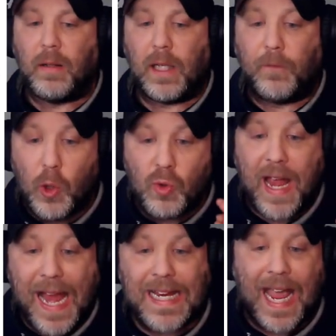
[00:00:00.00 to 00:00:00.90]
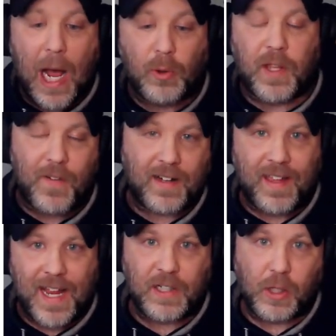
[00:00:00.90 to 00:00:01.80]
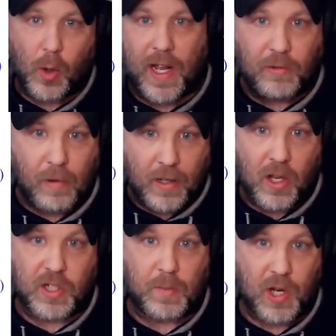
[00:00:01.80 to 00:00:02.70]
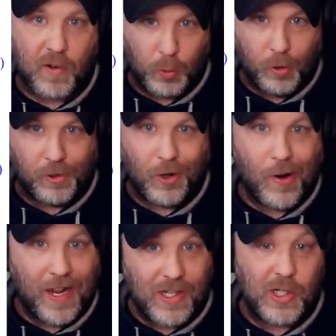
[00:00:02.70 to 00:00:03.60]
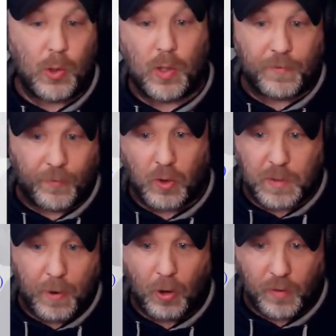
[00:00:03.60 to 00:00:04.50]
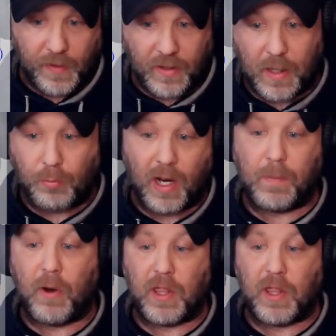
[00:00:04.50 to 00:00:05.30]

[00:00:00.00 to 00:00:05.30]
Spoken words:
if you take out the fact that I had to go ahead and write custom software to go ahead and do the first part of it and break apart the